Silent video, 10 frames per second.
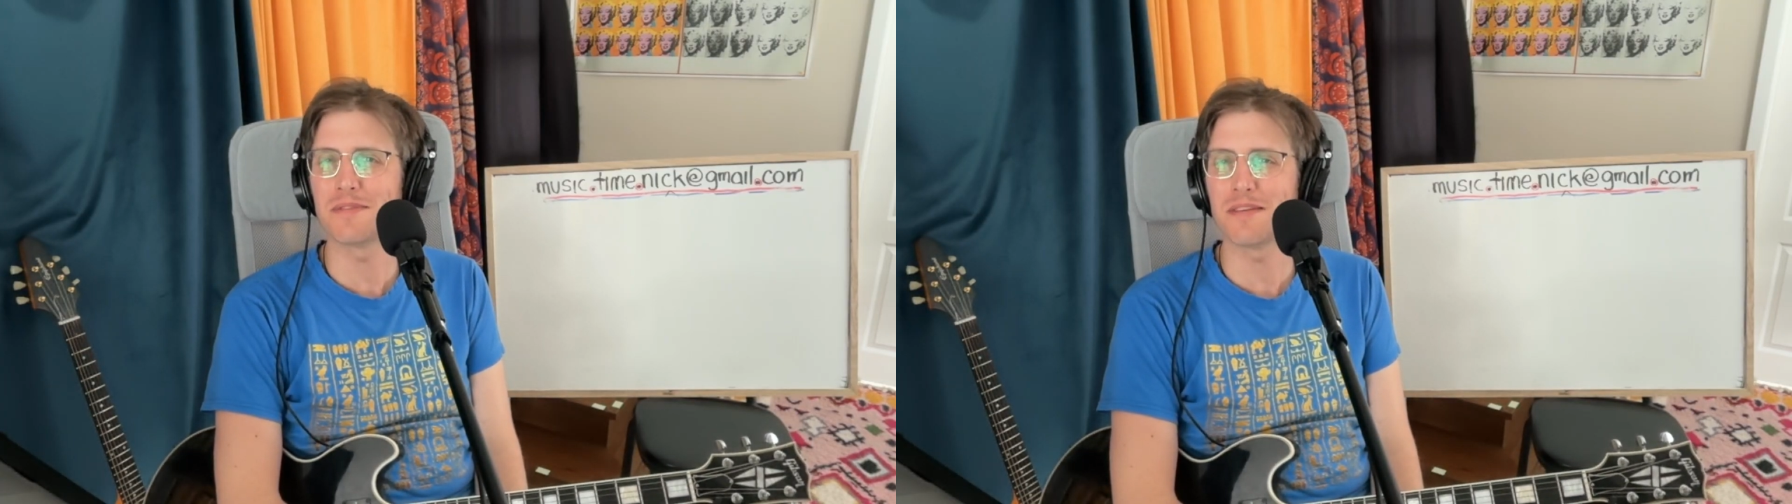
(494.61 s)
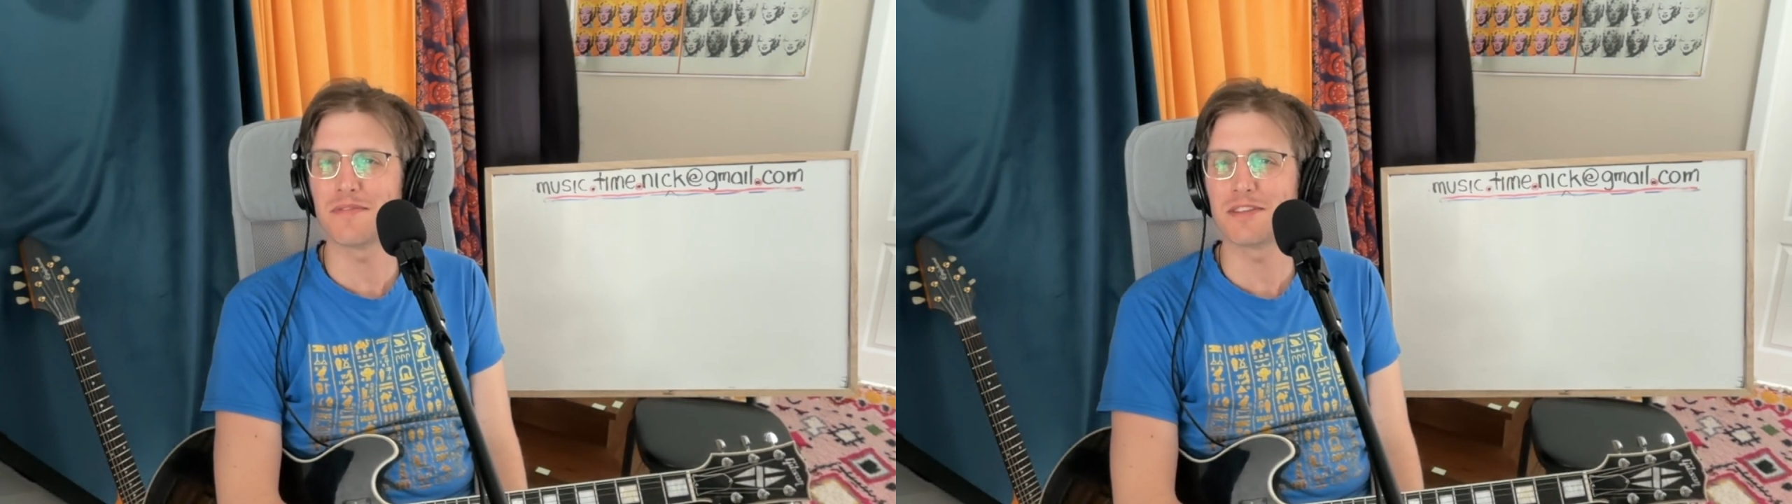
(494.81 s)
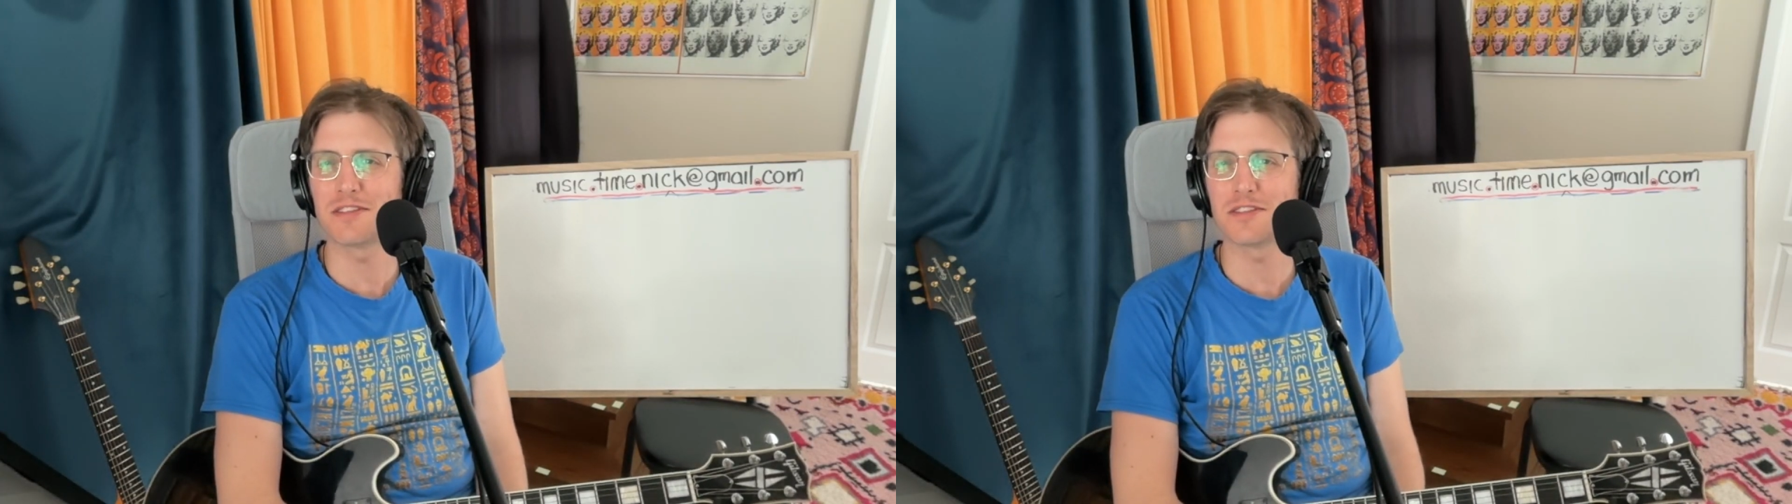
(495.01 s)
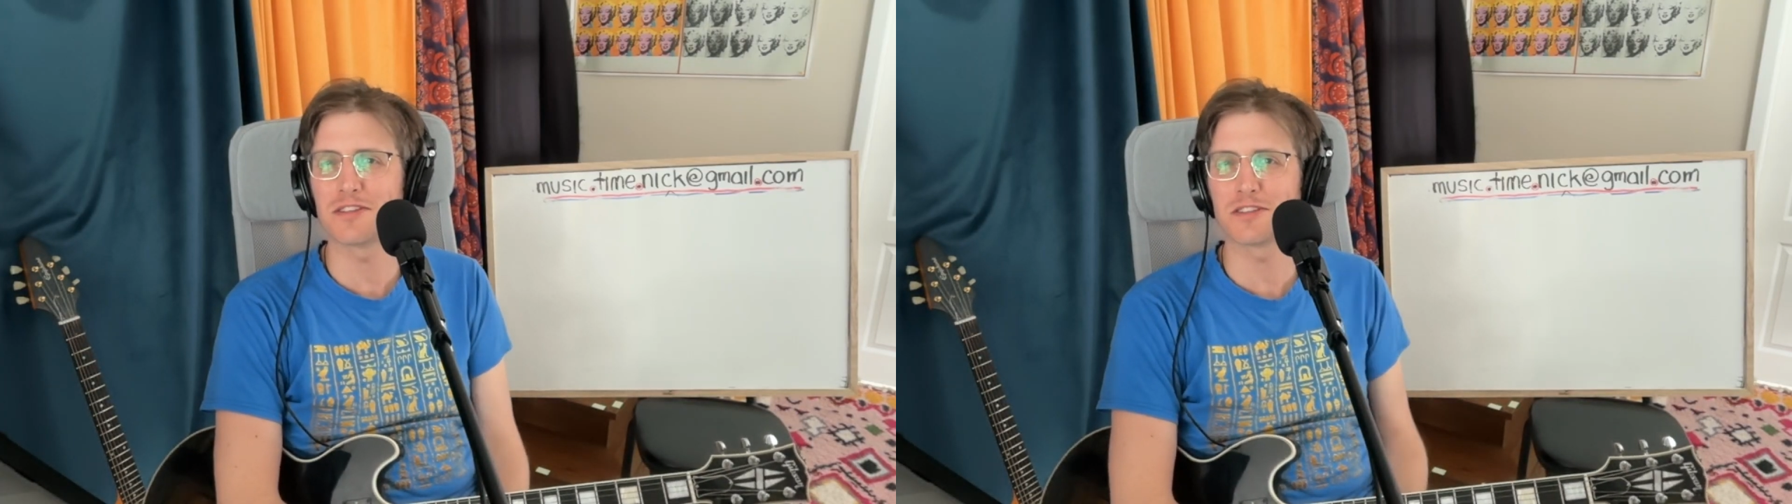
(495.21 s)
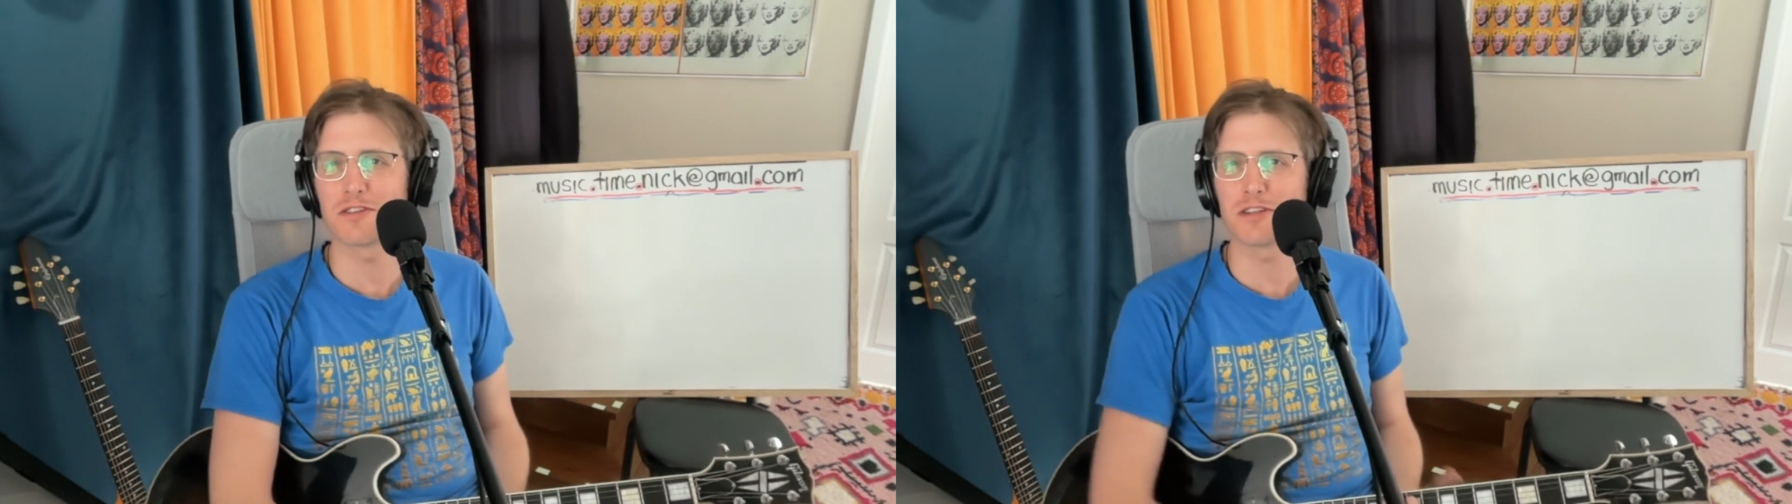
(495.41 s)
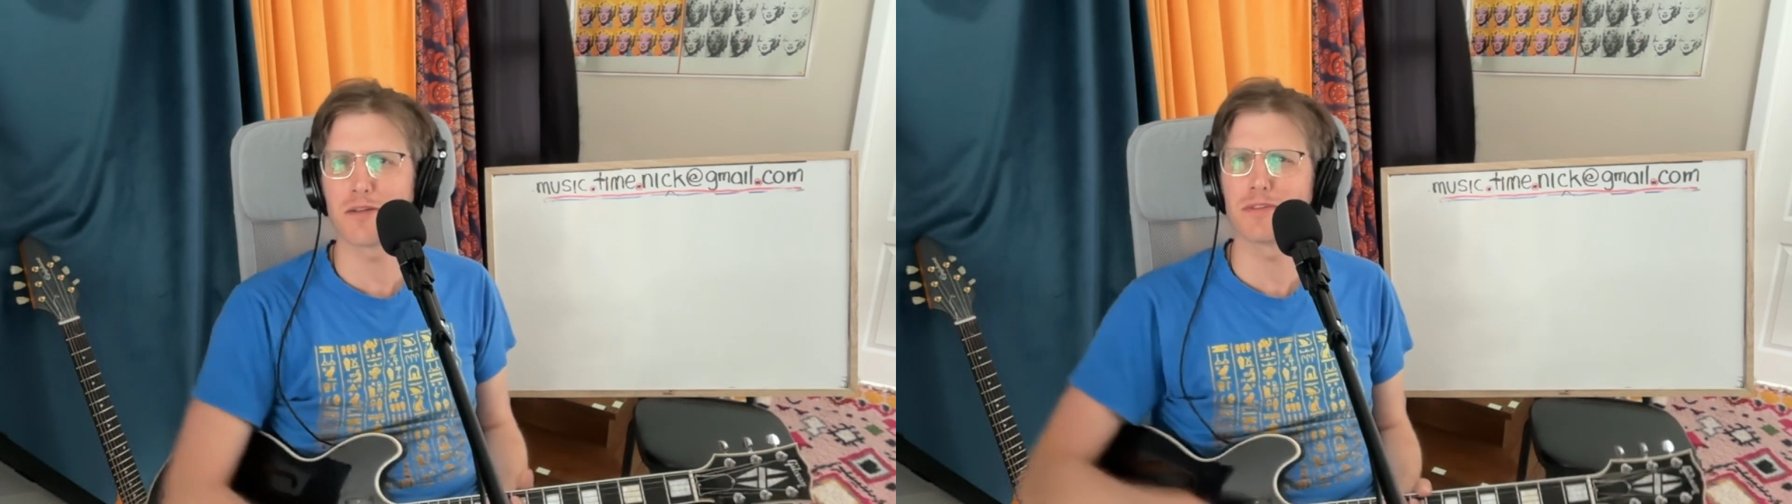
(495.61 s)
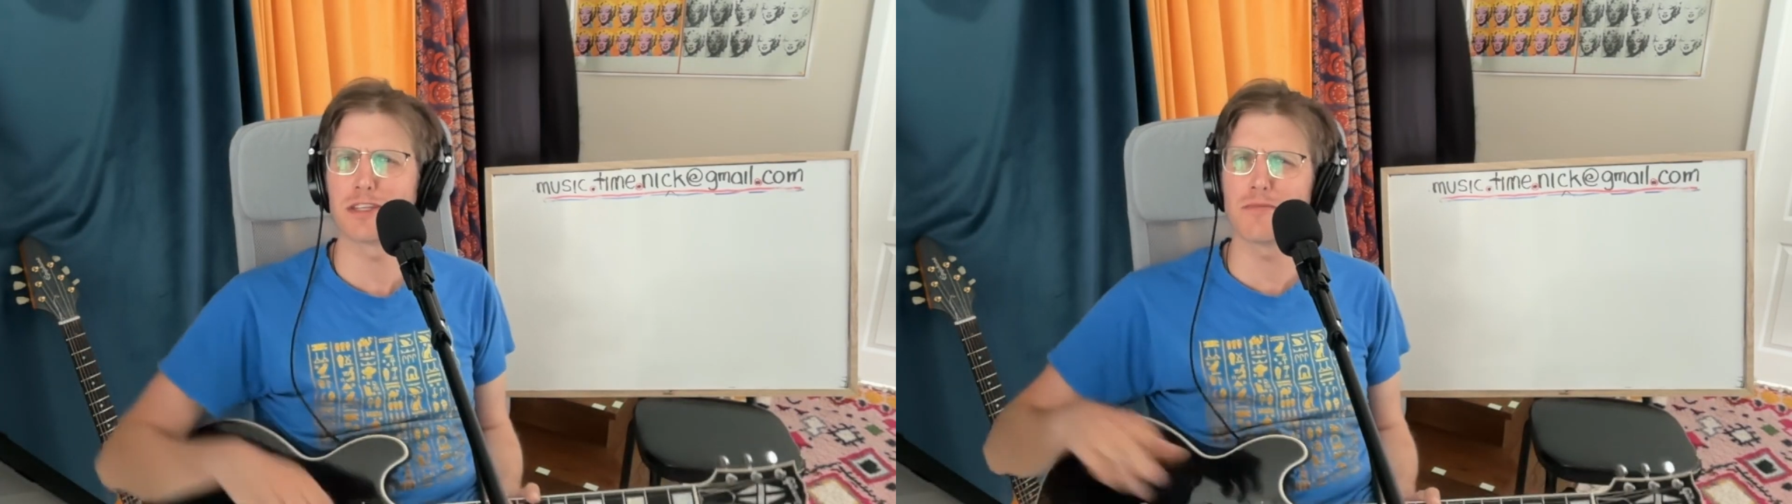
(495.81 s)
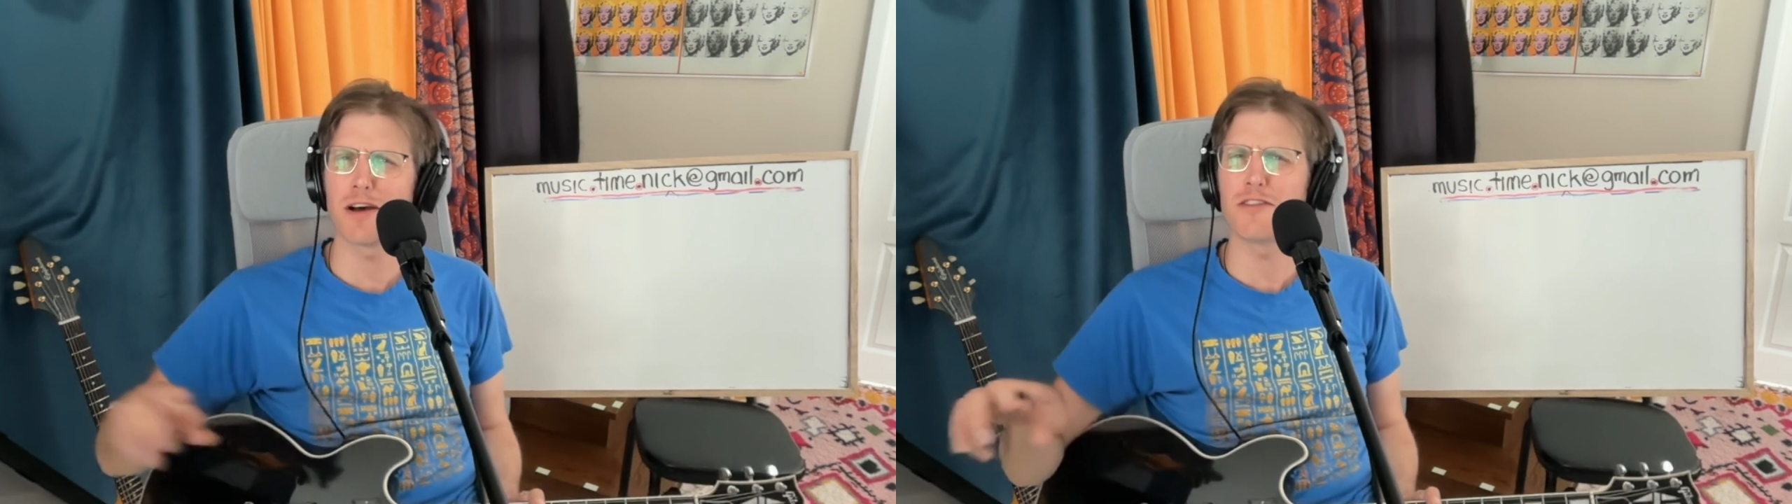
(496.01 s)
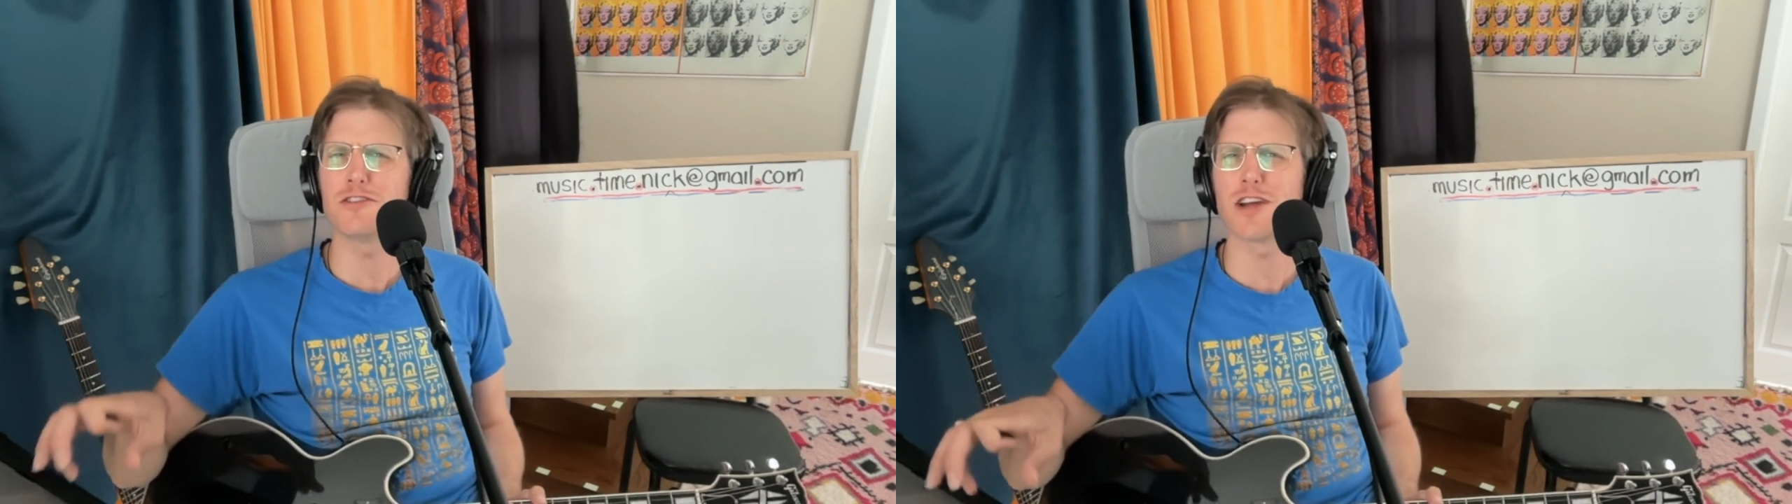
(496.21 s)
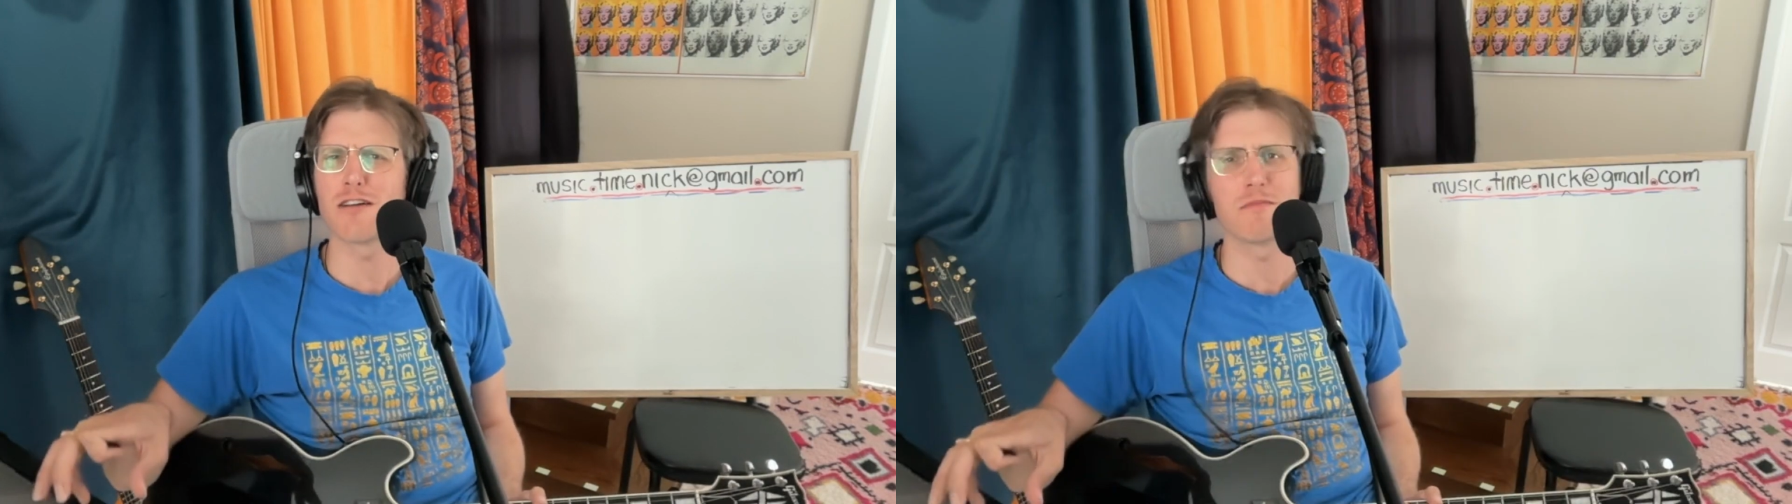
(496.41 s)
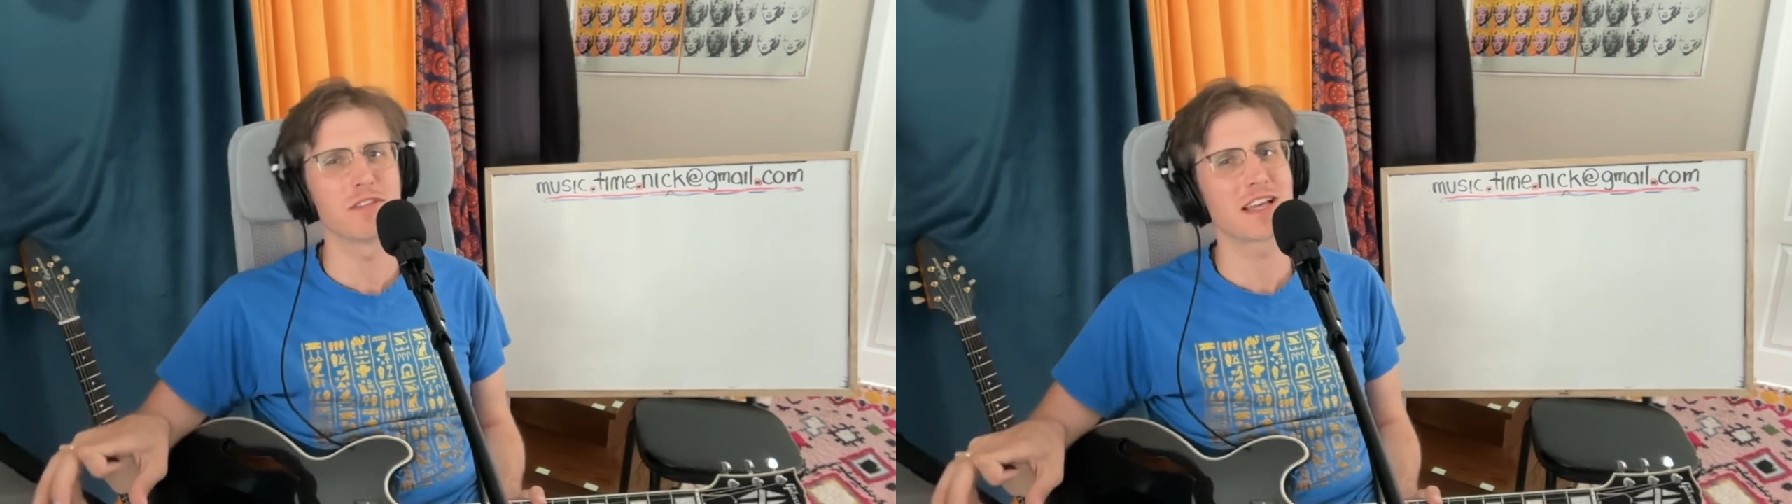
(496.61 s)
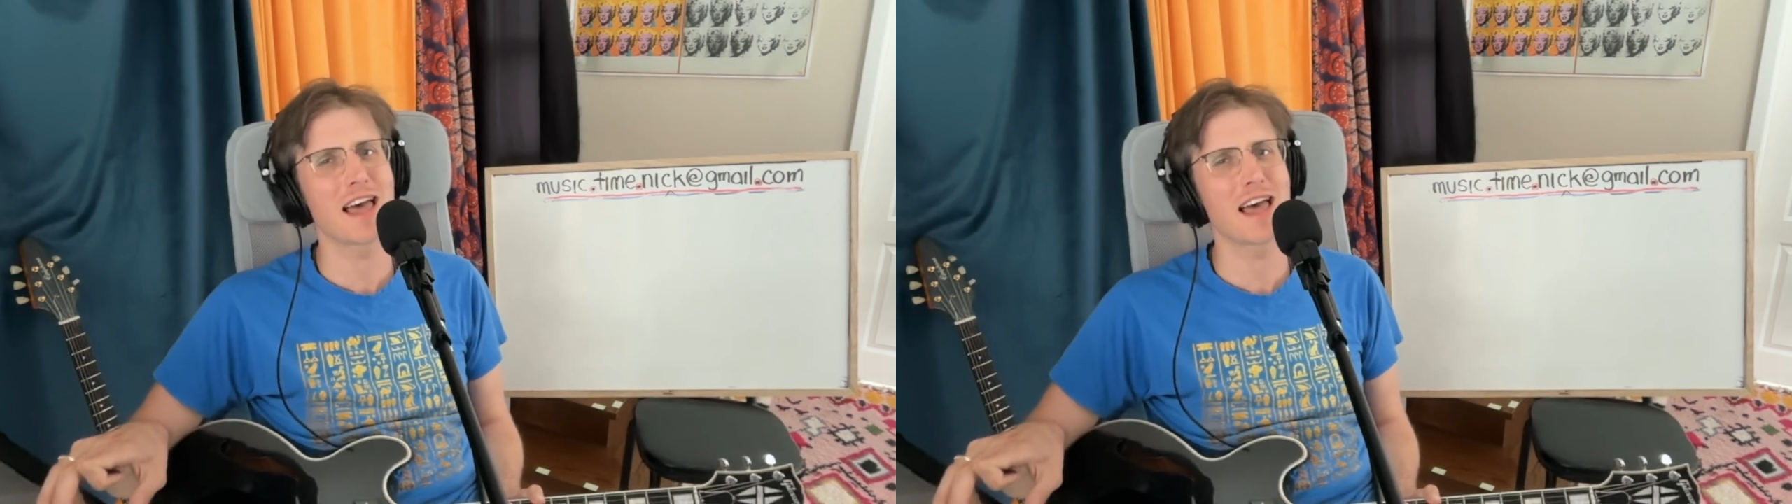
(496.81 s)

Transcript: if this is associated with some other genre of music.